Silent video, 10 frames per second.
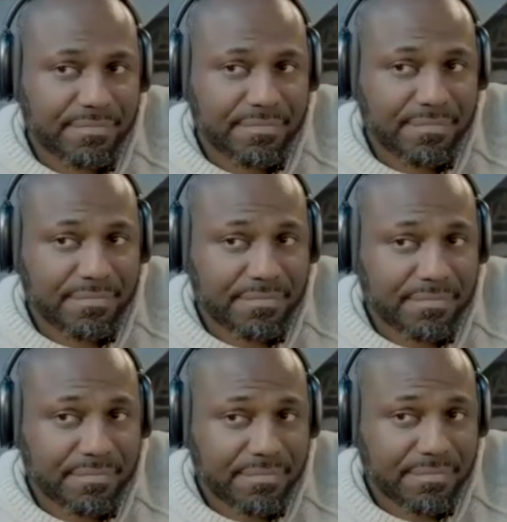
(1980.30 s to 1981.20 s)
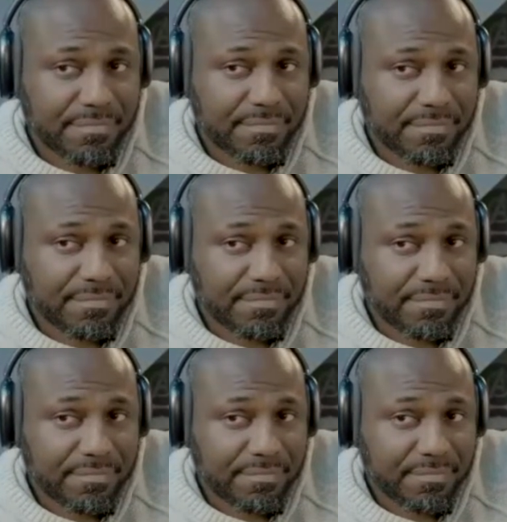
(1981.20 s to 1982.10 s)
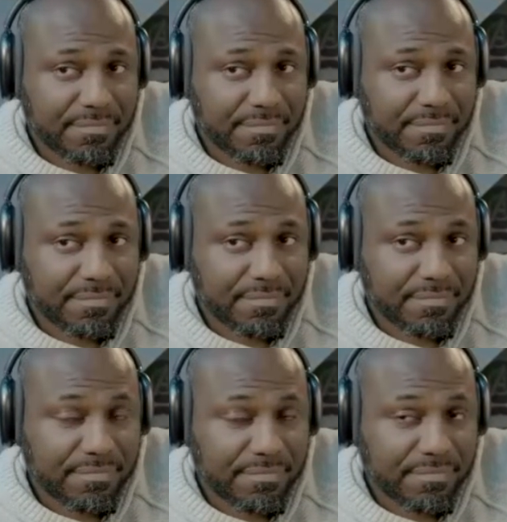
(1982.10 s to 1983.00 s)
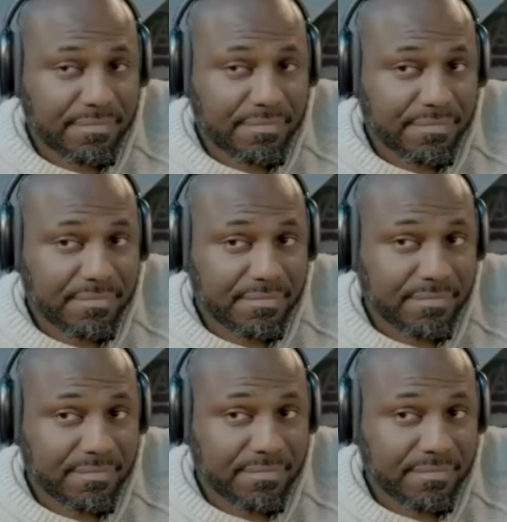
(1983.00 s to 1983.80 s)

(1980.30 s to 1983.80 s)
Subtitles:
[no speech]